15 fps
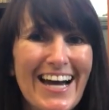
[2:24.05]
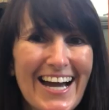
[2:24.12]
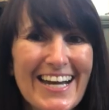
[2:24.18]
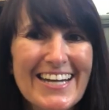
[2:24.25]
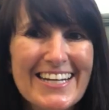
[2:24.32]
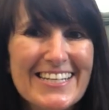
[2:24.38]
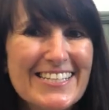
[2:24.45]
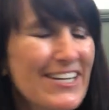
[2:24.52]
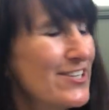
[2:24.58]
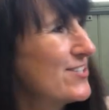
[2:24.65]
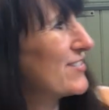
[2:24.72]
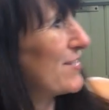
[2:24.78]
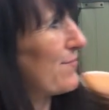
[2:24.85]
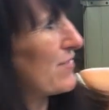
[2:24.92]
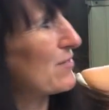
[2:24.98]
I'm going to tell you
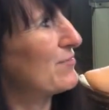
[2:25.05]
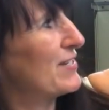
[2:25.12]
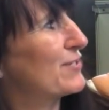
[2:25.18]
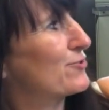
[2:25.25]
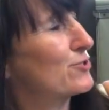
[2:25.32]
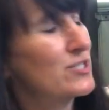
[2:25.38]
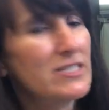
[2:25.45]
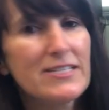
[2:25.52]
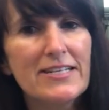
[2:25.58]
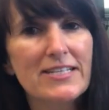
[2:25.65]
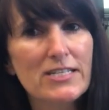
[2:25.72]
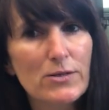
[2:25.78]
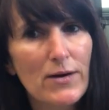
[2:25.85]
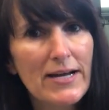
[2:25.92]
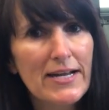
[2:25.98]
something my daughter said.
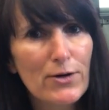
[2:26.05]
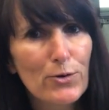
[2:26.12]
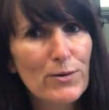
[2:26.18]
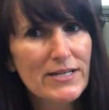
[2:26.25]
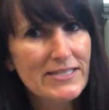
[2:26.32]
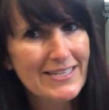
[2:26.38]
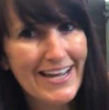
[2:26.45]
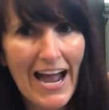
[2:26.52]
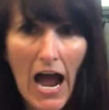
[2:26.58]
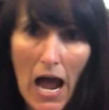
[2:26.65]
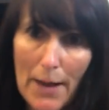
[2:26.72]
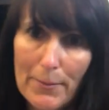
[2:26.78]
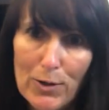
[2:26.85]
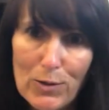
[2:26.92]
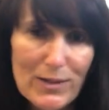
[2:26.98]
So I always say,
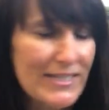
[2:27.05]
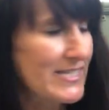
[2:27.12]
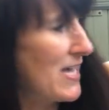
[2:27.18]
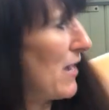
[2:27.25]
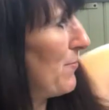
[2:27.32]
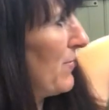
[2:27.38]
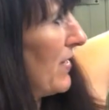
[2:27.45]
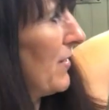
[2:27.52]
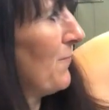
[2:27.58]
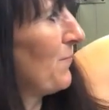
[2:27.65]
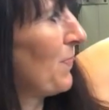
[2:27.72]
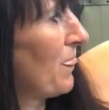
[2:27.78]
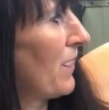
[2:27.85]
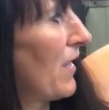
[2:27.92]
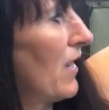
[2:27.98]
I'm always happy.
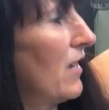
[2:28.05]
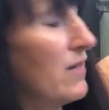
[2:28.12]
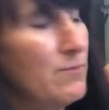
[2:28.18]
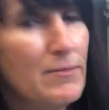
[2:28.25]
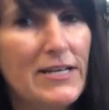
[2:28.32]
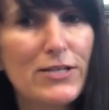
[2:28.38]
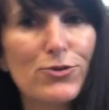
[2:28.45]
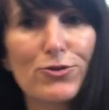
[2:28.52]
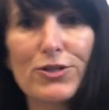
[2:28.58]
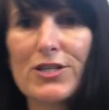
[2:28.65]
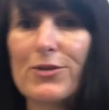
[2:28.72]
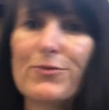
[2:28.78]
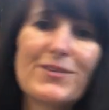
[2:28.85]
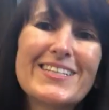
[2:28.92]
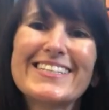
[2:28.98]
And my
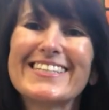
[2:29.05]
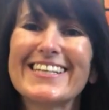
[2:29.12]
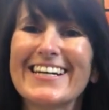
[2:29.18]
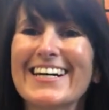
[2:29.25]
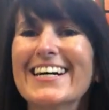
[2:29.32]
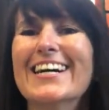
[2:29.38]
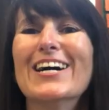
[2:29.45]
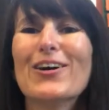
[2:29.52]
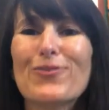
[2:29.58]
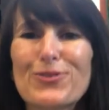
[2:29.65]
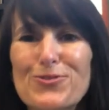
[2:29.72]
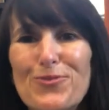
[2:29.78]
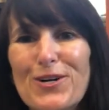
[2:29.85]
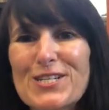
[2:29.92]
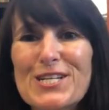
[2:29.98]
daughter was, uh,
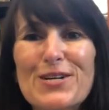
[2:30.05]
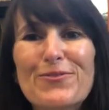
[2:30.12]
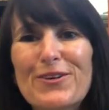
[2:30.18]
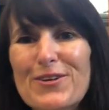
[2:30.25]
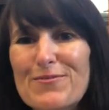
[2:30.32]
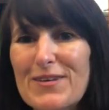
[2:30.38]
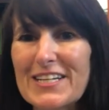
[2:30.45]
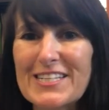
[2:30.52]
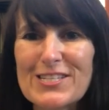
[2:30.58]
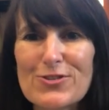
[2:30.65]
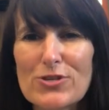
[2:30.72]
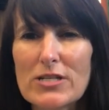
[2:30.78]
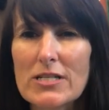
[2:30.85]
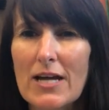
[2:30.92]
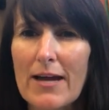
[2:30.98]
was watching one of my
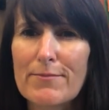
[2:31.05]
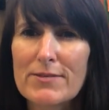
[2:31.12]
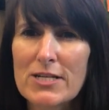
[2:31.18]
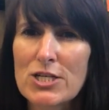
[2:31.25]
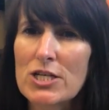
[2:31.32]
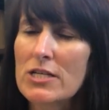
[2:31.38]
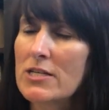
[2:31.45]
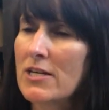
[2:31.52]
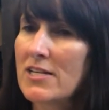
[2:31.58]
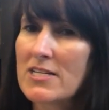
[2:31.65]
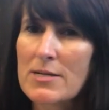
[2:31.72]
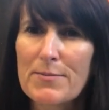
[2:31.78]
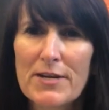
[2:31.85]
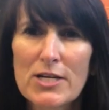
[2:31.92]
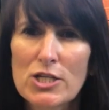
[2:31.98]
story times and she turned
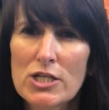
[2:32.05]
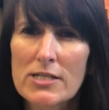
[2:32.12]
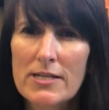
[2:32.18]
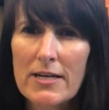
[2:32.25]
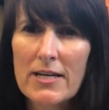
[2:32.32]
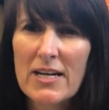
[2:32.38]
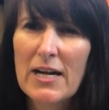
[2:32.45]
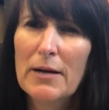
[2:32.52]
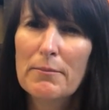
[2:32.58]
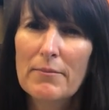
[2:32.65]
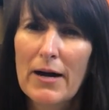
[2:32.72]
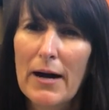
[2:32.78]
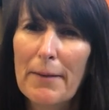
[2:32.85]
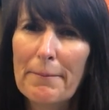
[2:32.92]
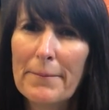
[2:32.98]
to me and she said,
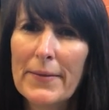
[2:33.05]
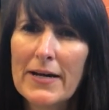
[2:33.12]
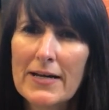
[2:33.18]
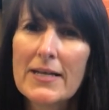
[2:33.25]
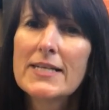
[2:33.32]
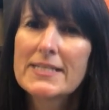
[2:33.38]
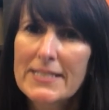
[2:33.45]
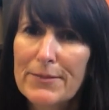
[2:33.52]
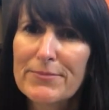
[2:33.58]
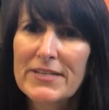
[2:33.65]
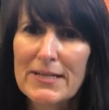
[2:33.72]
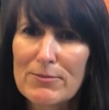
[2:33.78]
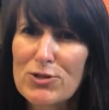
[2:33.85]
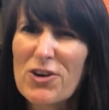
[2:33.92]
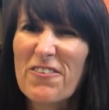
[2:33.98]
Mom,
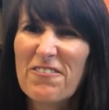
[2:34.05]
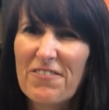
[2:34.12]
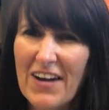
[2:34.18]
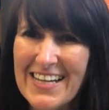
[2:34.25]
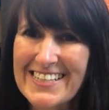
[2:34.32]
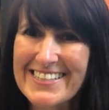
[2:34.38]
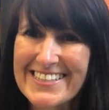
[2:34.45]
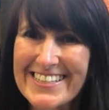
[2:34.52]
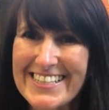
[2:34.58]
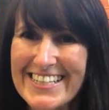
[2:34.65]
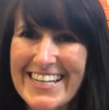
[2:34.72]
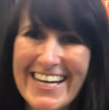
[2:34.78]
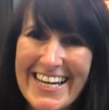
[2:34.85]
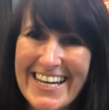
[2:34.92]
sometimes you're feisty.